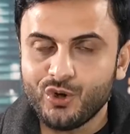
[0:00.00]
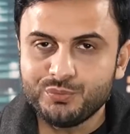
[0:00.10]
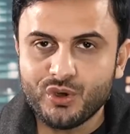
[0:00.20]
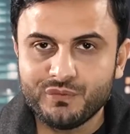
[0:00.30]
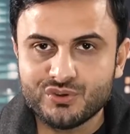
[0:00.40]

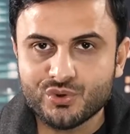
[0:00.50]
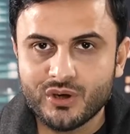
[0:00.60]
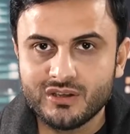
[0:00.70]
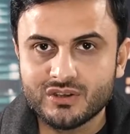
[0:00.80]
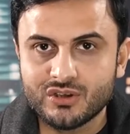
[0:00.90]
hope you have
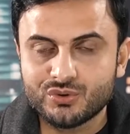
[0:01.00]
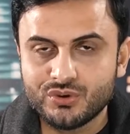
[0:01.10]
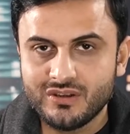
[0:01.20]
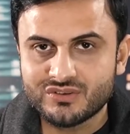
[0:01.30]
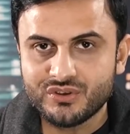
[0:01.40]
enjoyed
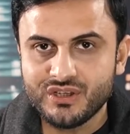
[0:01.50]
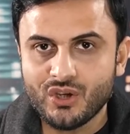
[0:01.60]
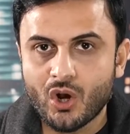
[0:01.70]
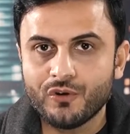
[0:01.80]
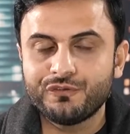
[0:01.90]
today's
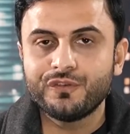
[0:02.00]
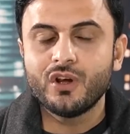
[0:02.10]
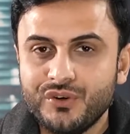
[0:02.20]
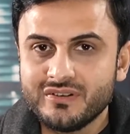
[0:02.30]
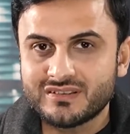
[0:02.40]
journey of
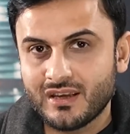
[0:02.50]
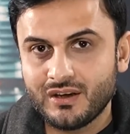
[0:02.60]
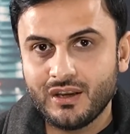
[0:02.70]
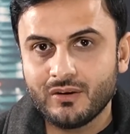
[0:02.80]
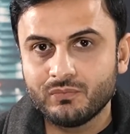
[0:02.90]

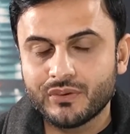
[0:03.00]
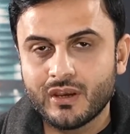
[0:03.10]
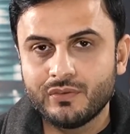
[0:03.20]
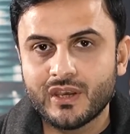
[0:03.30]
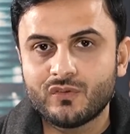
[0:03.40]
understanding
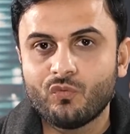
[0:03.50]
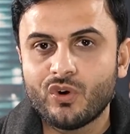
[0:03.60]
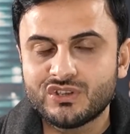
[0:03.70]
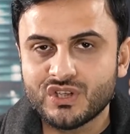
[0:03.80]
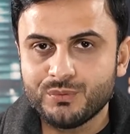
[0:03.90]
that
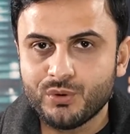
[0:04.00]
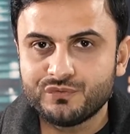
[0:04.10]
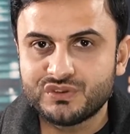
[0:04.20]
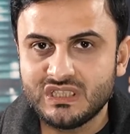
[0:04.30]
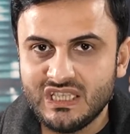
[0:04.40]
what type
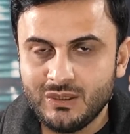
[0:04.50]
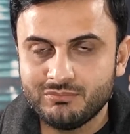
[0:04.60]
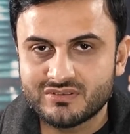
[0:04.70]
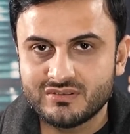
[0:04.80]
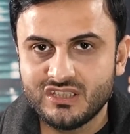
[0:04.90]
of
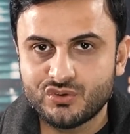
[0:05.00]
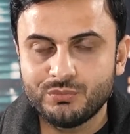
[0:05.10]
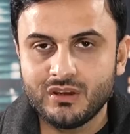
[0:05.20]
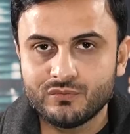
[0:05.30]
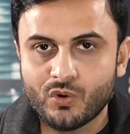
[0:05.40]
teams need to
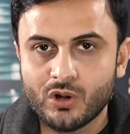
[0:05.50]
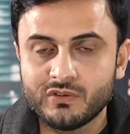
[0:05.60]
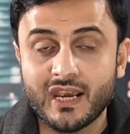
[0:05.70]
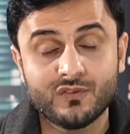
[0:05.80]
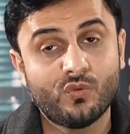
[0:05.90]
be
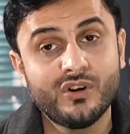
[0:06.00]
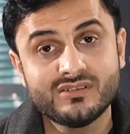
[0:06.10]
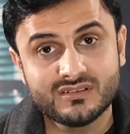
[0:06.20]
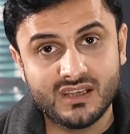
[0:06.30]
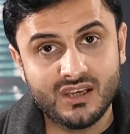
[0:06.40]
involved at what
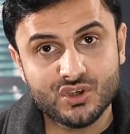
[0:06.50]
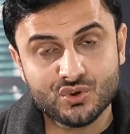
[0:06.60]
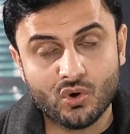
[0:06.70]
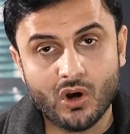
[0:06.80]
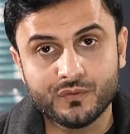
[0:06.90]

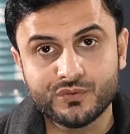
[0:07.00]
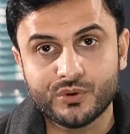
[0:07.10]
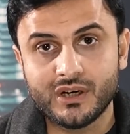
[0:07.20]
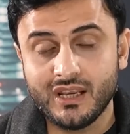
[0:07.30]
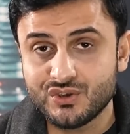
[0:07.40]
stage of
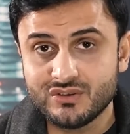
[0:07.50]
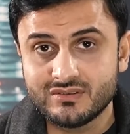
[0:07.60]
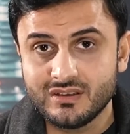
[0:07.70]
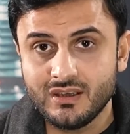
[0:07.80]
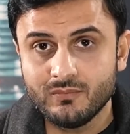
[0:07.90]
your
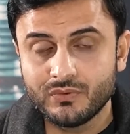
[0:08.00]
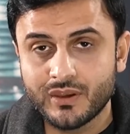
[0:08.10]
agency